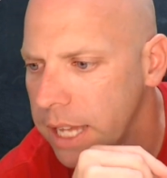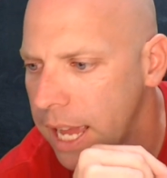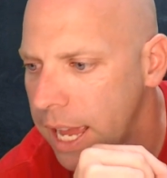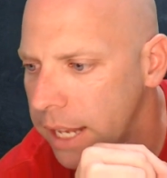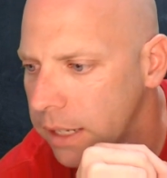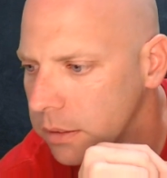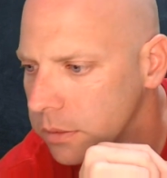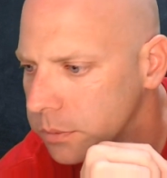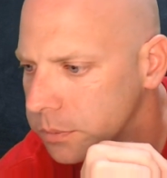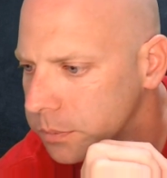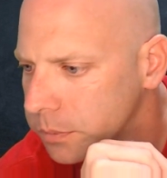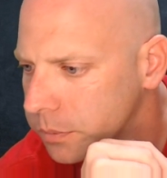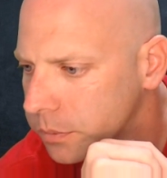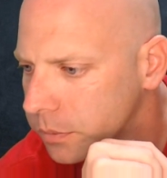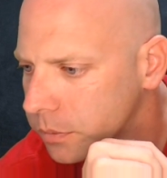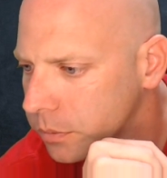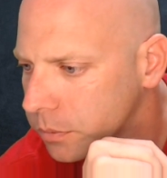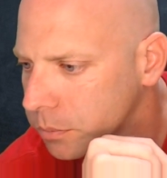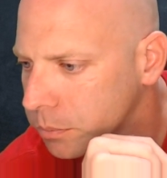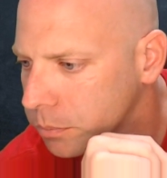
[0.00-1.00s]
that.
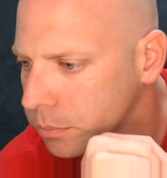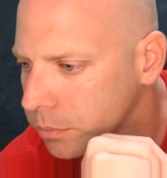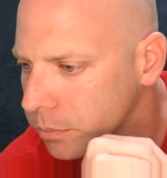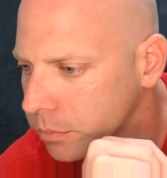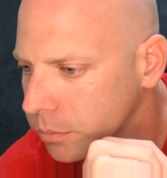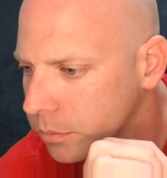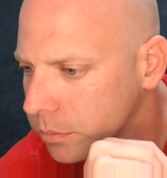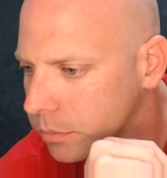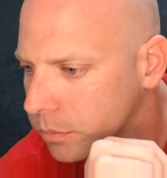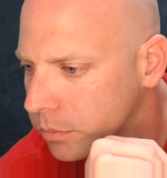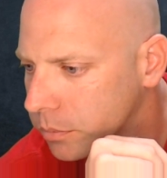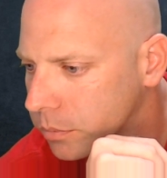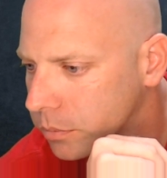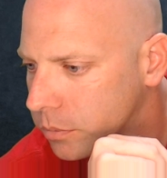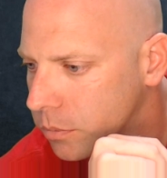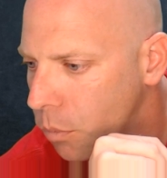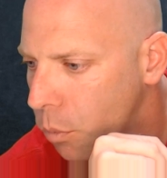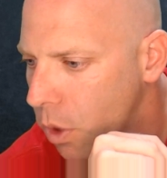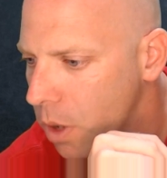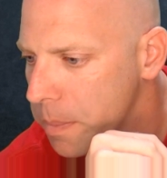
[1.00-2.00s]

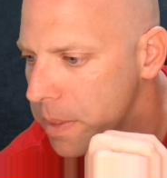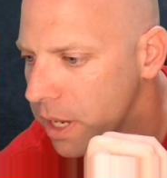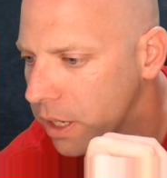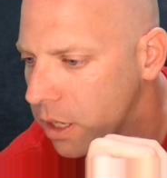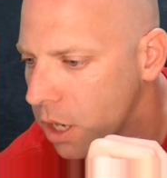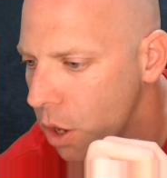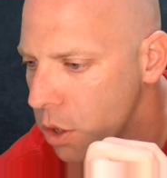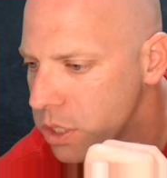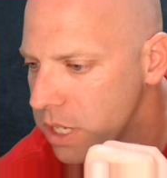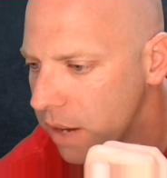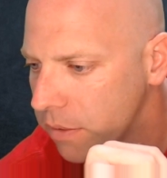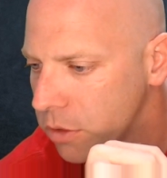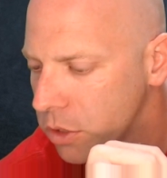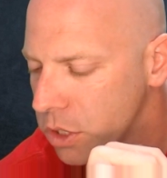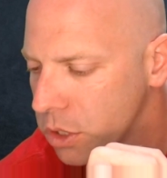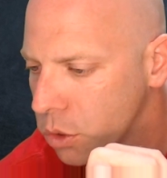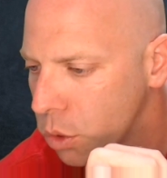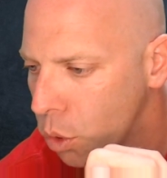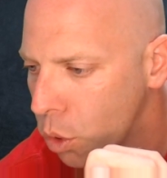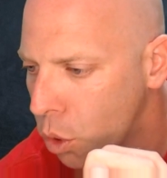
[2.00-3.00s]
Want to be a coach after
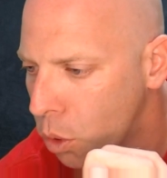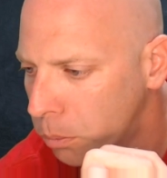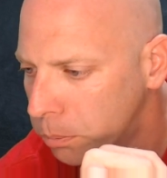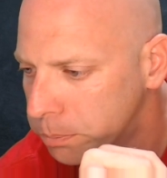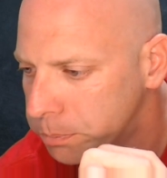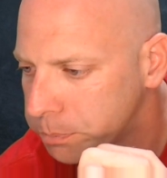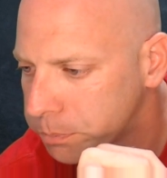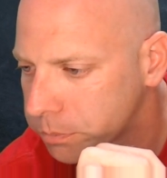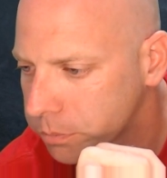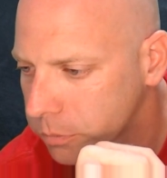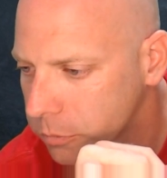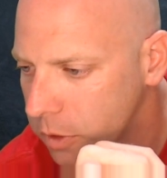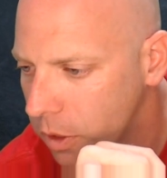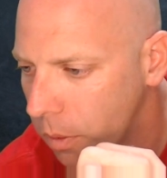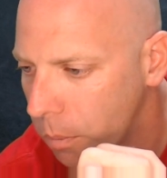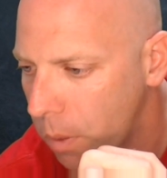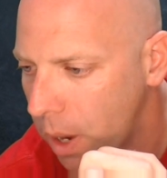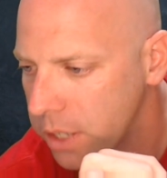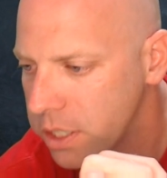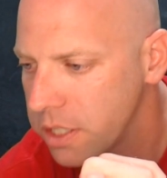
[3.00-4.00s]
school?
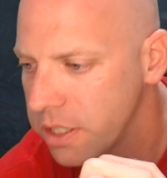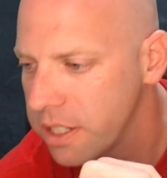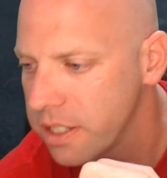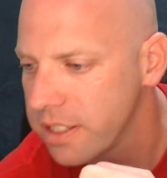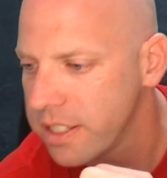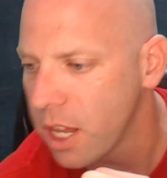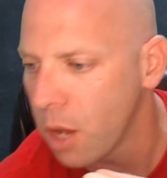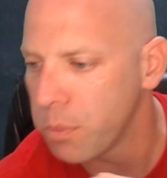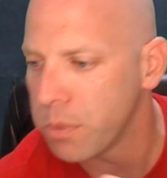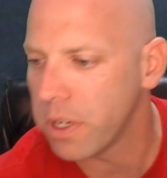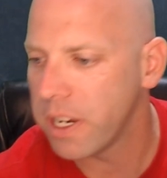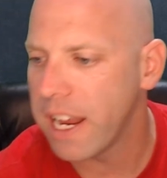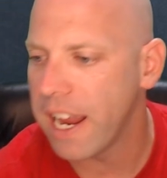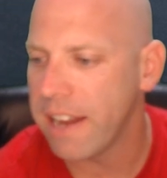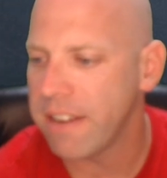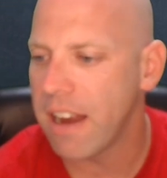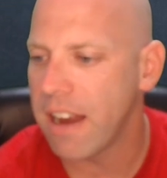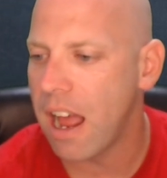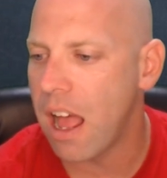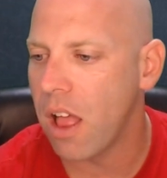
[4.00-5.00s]
Watching these has helped you
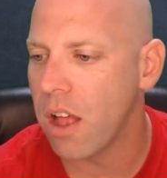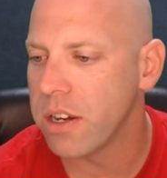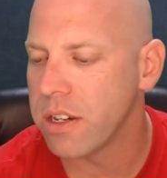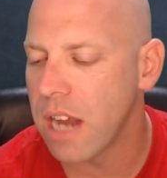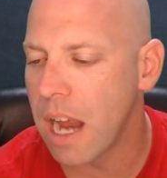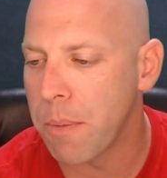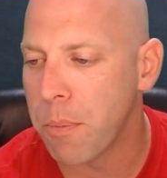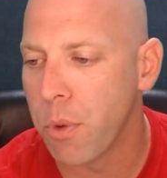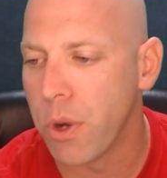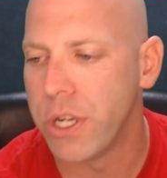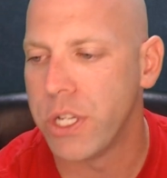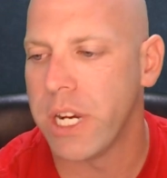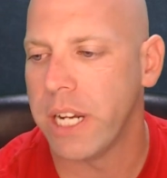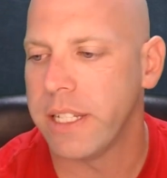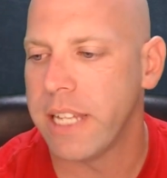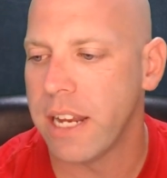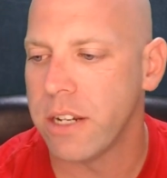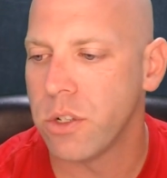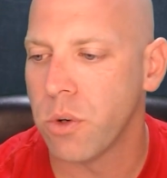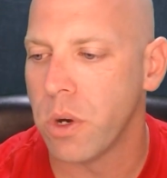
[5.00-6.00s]
gain knowledge. I
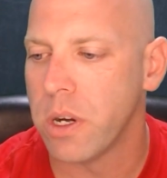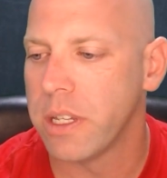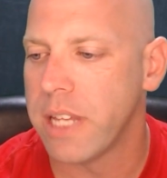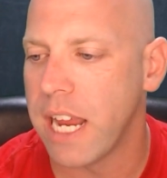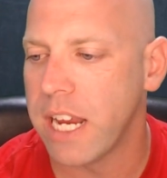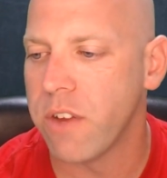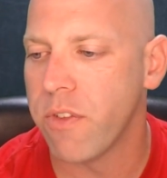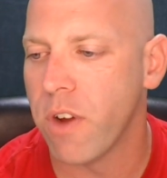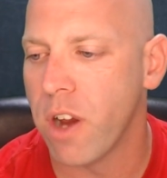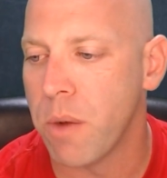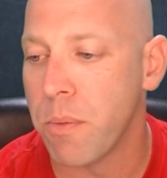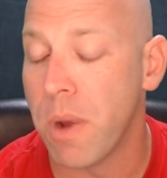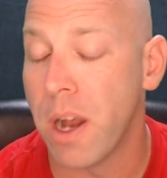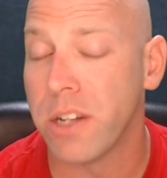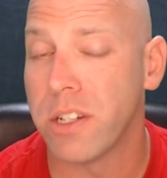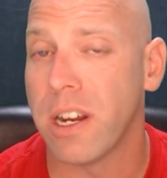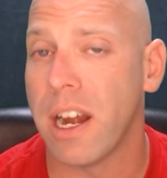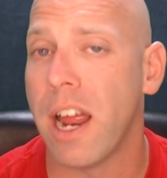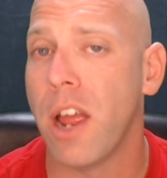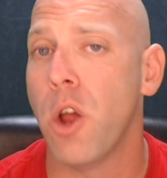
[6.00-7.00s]
appreciate that, Jordan. Thank you very
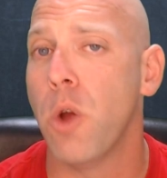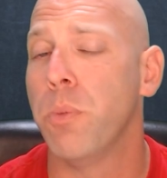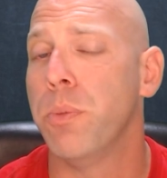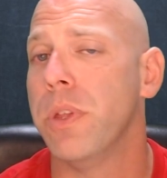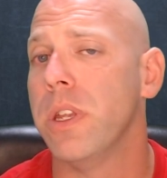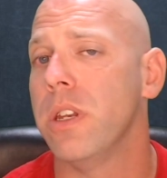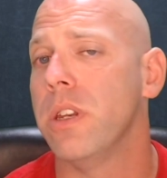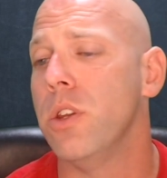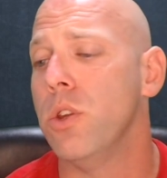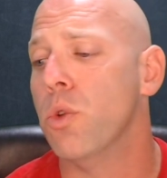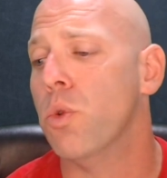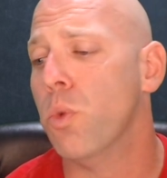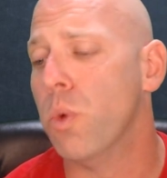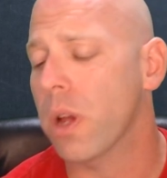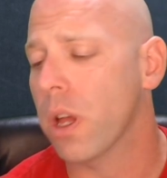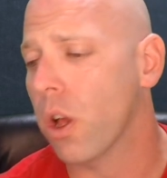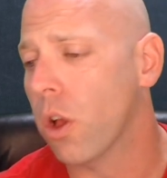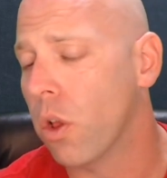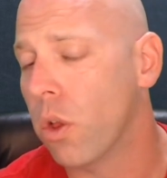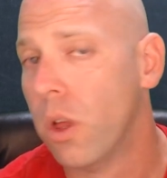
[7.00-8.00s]
much, and I hope that you
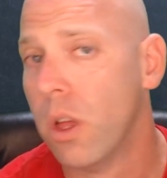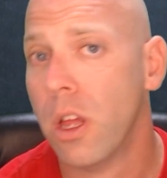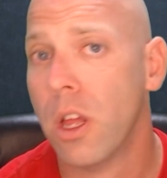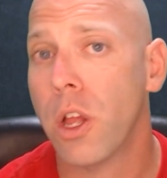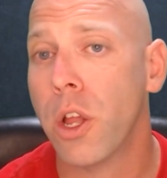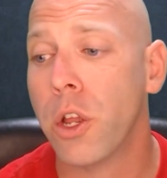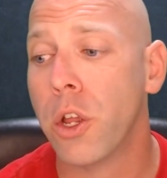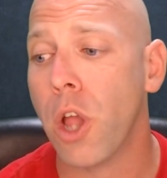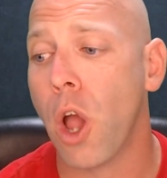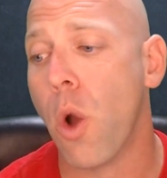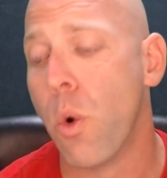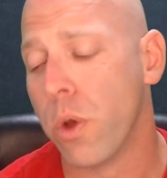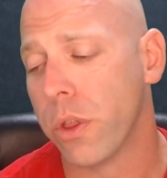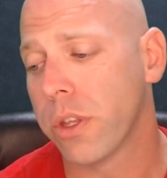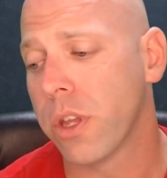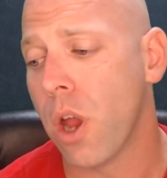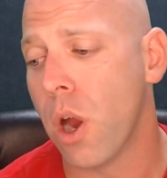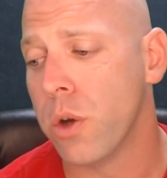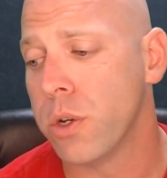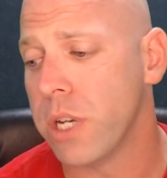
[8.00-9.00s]
will go
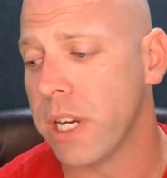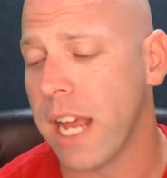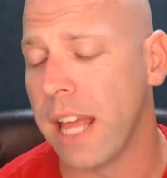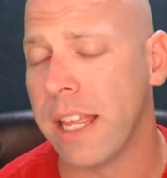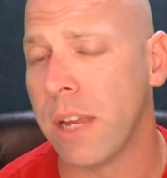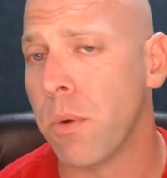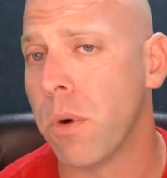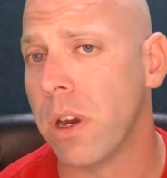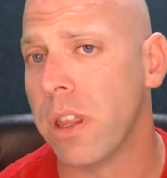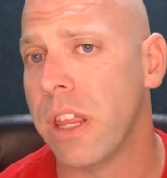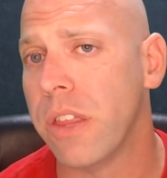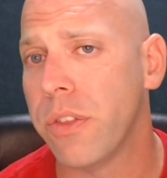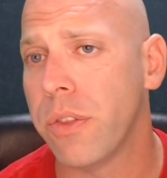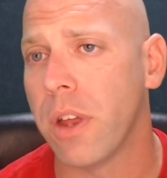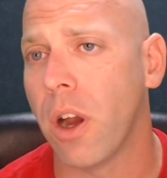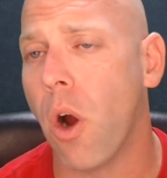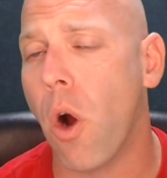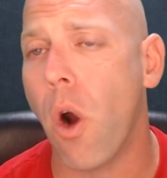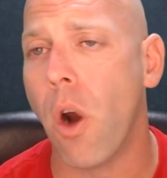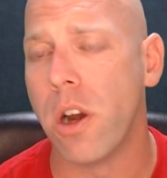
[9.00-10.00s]
with coaching. I think one of the
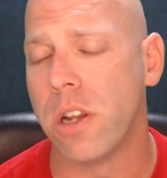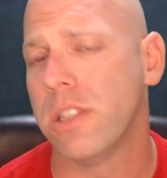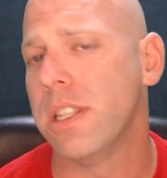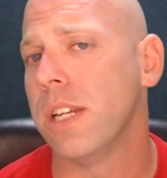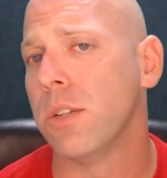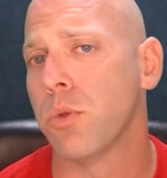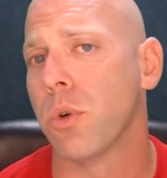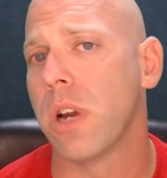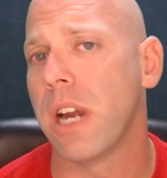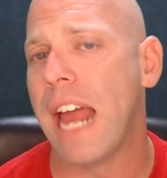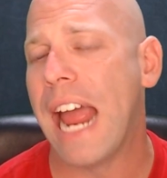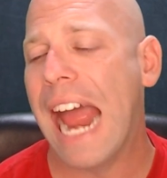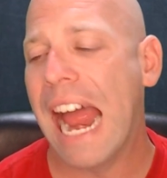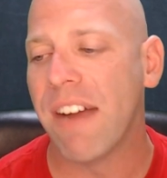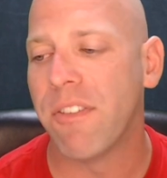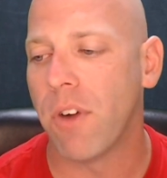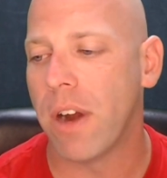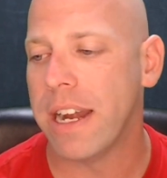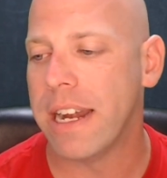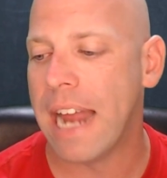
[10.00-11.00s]
th hardest things we're going to
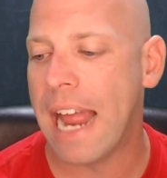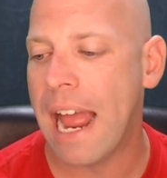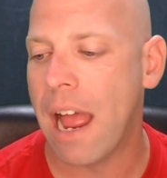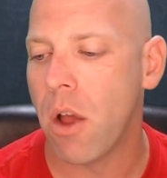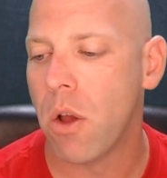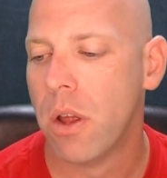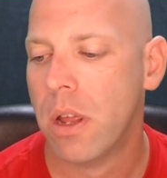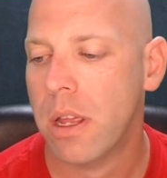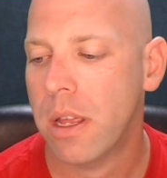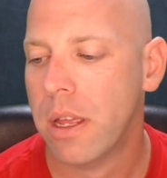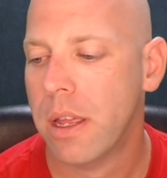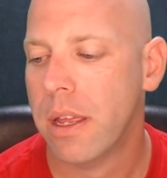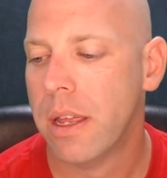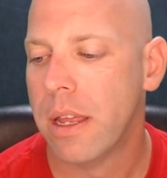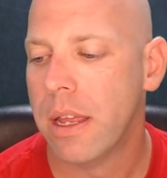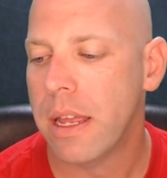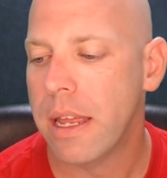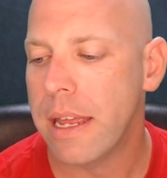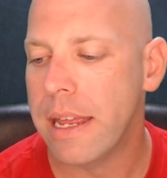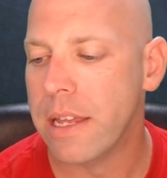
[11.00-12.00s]
have right now
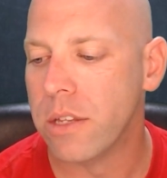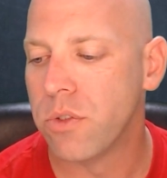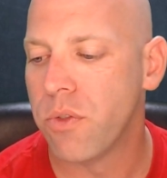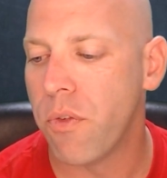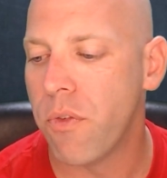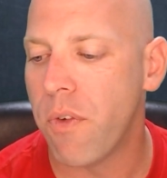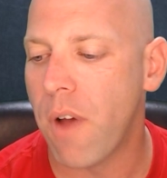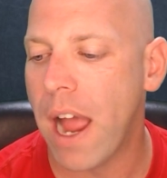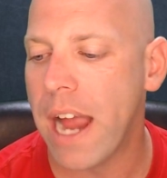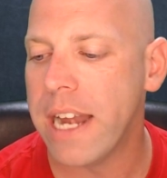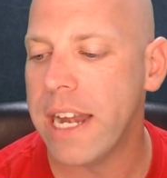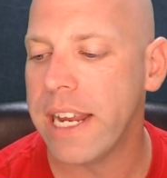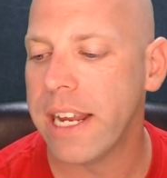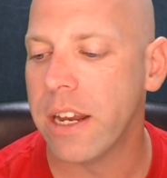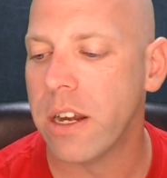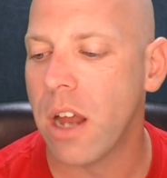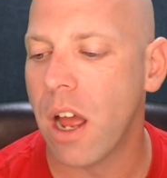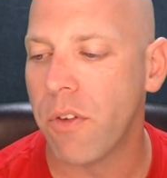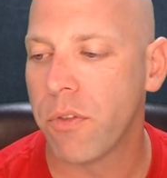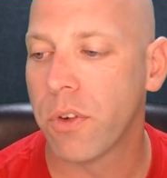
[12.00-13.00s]
is finding
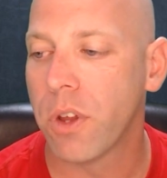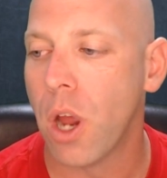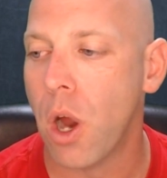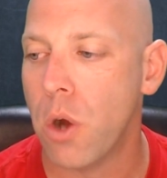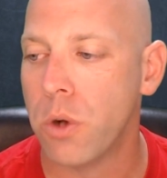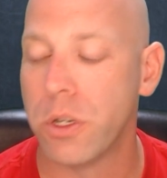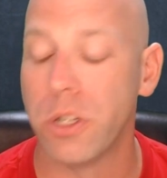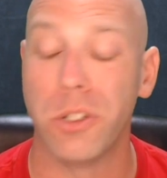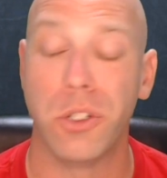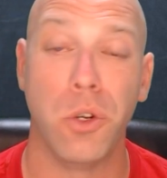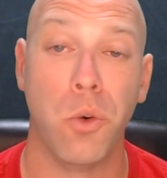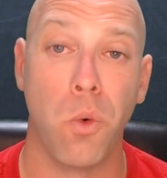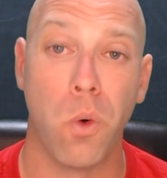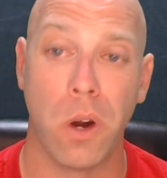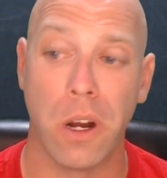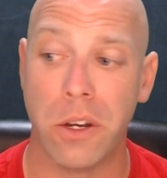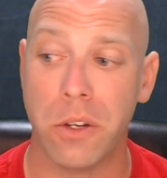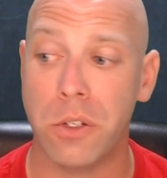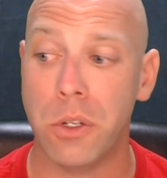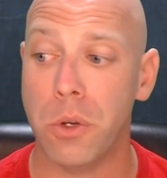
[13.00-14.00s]
enough coaches who
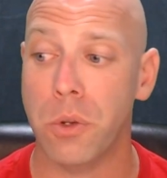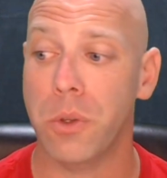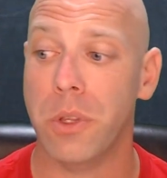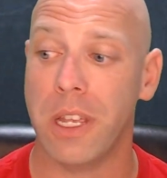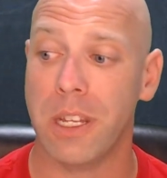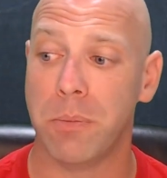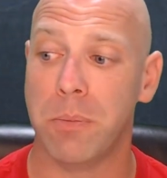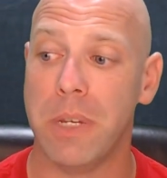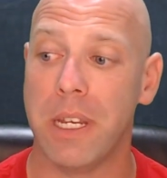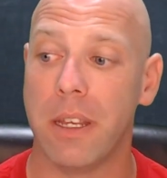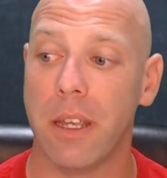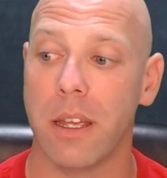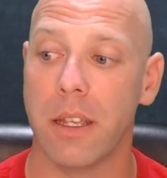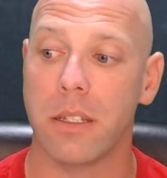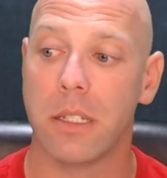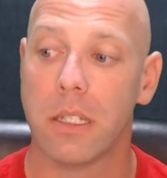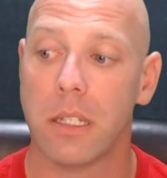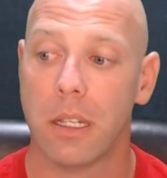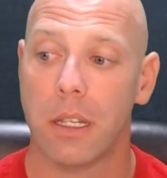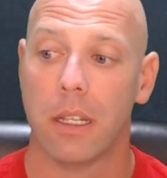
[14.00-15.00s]
want to do this
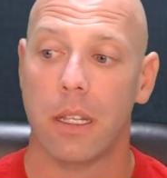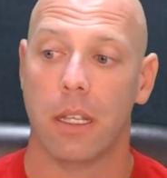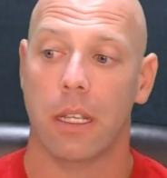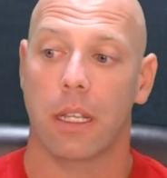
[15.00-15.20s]
because